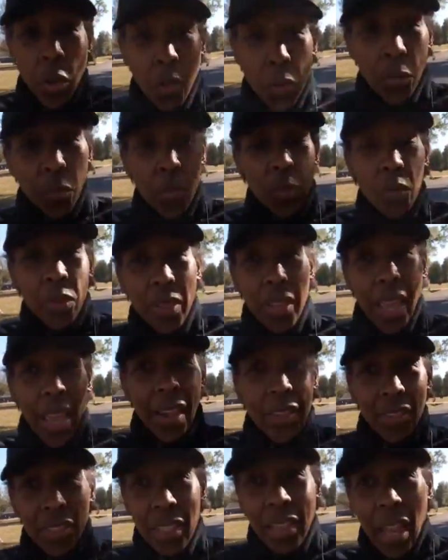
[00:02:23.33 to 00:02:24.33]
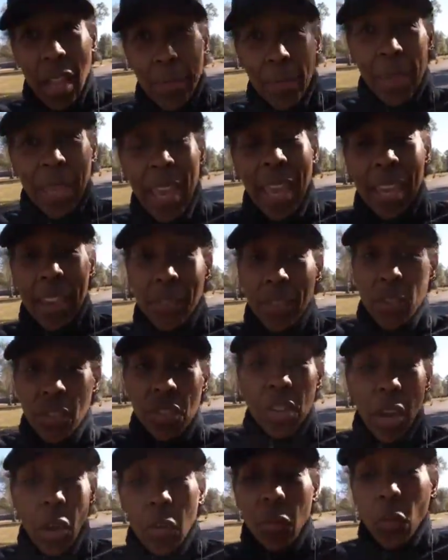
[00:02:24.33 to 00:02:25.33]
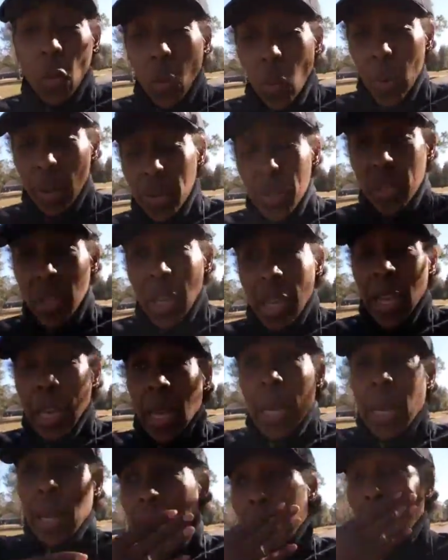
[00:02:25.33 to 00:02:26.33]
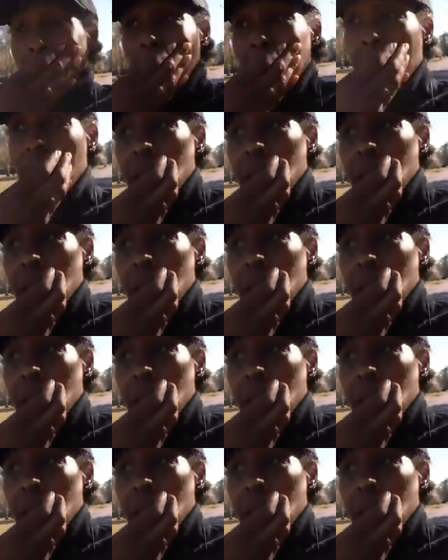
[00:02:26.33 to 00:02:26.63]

through lifestyle behaviors. Now, of course, we're